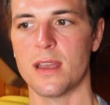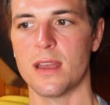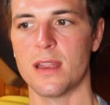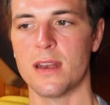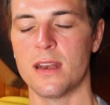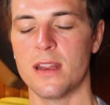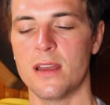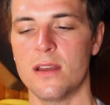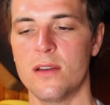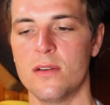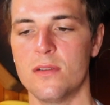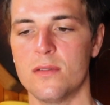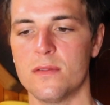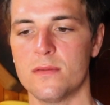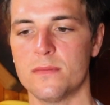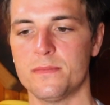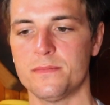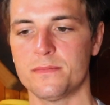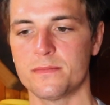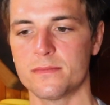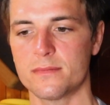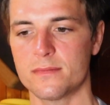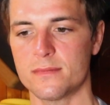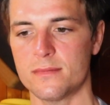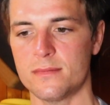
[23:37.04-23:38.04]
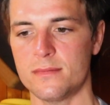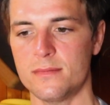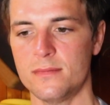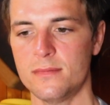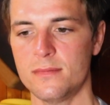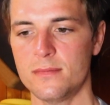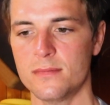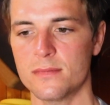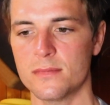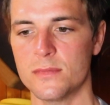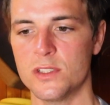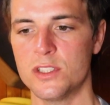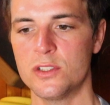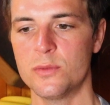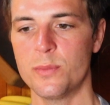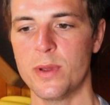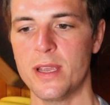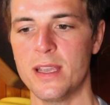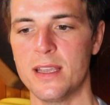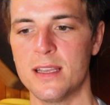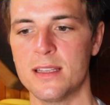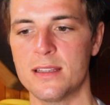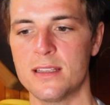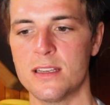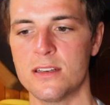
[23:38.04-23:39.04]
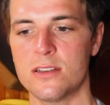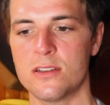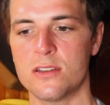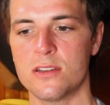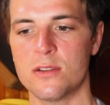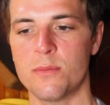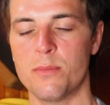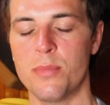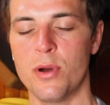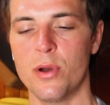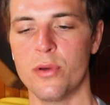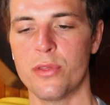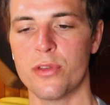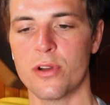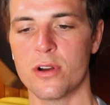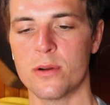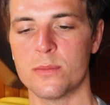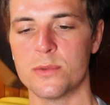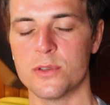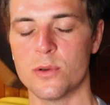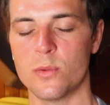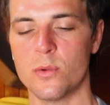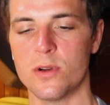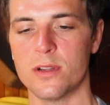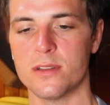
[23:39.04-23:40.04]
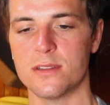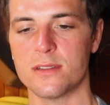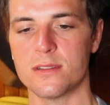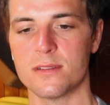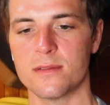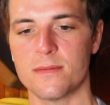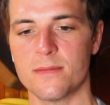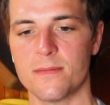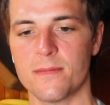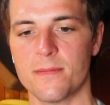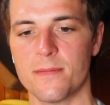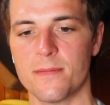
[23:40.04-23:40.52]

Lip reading: And now, just paying attention to both arms at once.